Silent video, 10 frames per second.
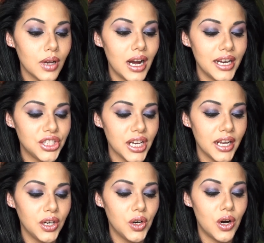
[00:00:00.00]

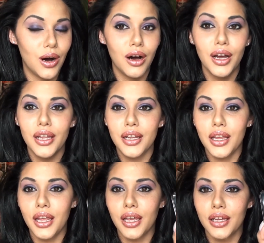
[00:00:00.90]
eyeshadow on
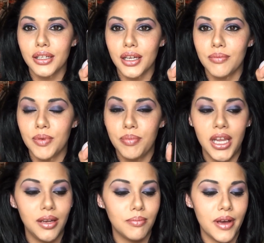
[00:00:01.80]
and a
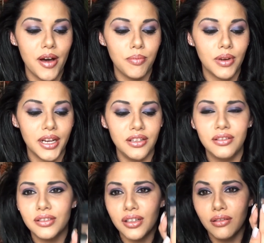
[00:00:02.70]
pink mouth, but I
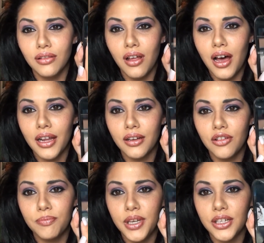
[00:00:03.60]
used a lot
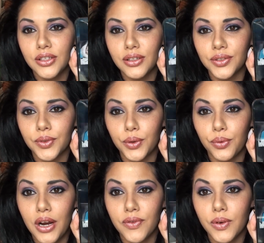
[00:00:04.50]
of pictures for
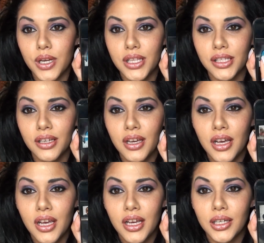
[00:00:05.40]
reference
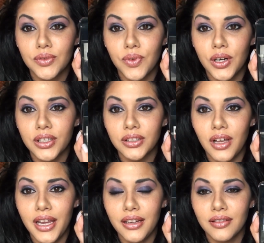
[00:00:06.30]
as far as
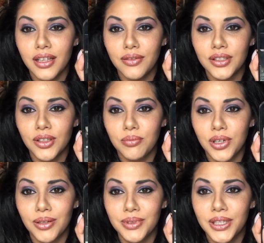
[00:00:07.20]
like, that was
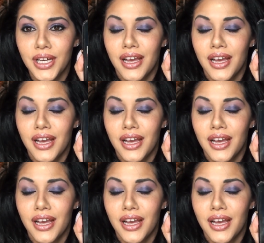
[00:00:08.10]
Obama,